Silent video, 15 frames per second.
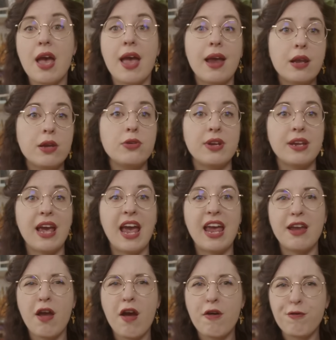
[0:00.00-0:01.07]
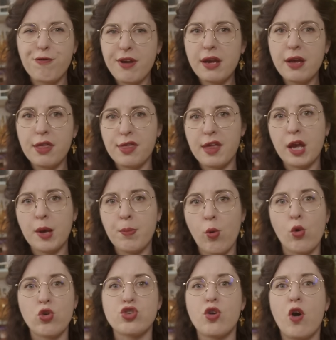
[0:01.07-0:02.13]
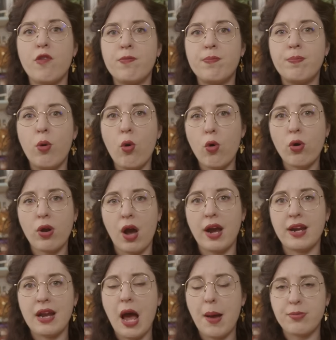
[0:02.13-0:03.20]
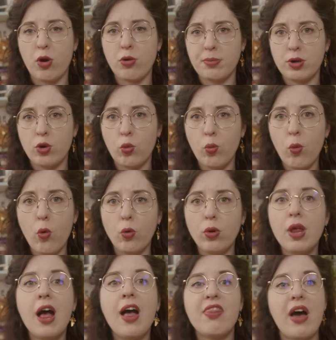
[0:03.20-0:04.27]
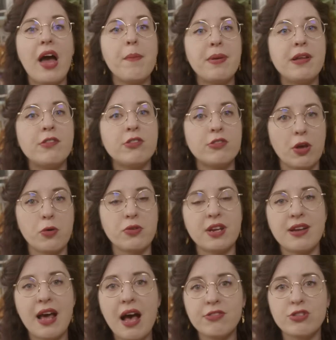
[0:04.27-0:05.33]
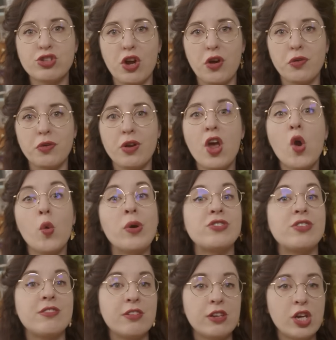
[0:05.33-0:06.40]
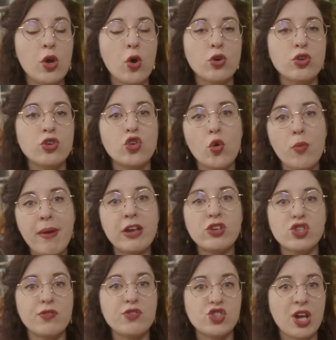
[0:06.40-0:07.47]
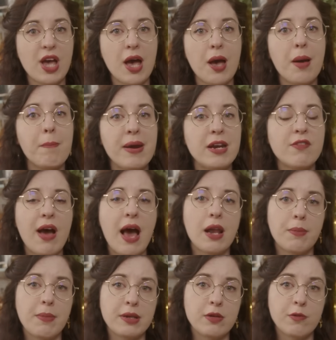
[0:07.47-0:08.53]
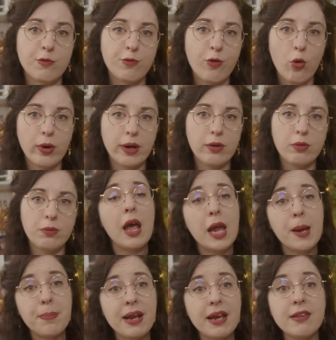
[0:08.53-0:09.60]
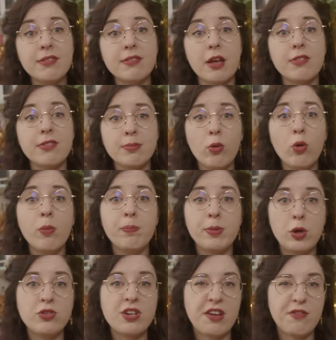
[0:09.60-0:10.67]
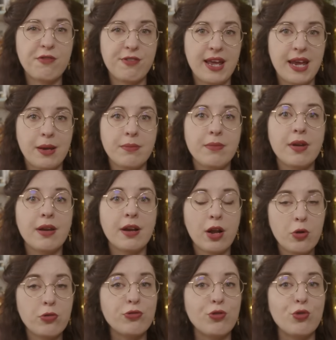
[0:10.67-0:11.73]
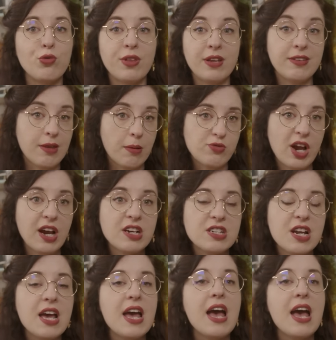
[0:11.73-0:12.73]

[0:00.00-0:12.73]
including a finger thick portion of porcine abdominal wall that had been soaked in acetone, which he secured to a makeshift chair made of aluminium foil. He placed a small butane flame close to the subject